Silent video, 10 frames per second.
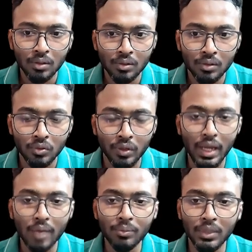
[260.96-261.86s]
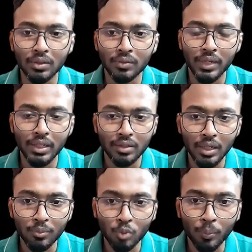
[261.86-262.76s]
So I have this flex start
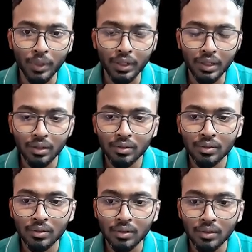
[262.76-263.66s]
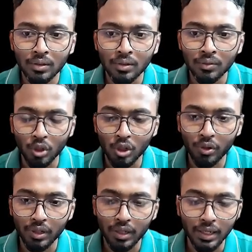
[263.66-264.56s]
property for
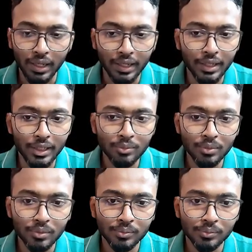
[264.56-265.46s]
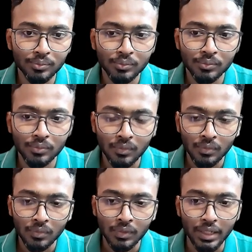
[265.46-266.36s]
our align item,
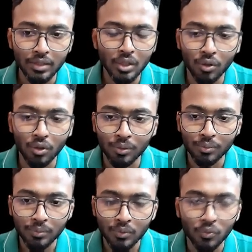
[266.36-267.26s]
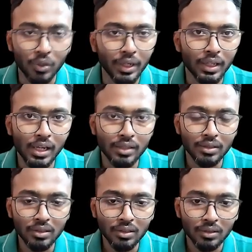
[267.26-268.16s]
that is our vertical
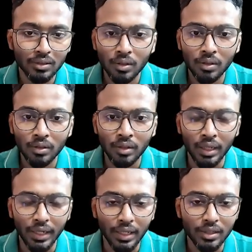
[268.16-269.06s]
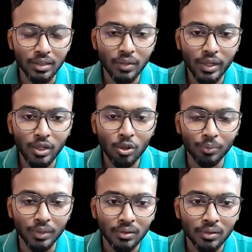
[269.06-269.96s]
axis, and I change the value of
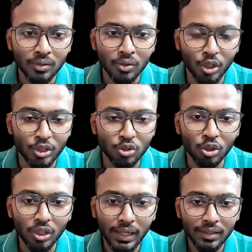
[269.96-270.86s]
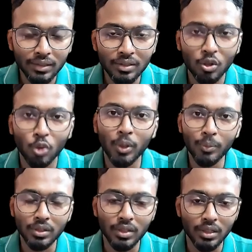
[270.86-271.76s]
this horizontal axis or
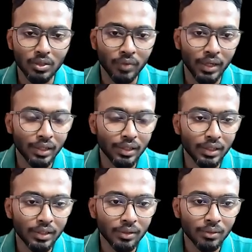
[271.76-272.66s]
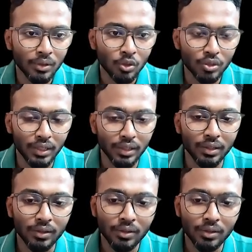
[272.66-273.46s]
maybe justify content to center.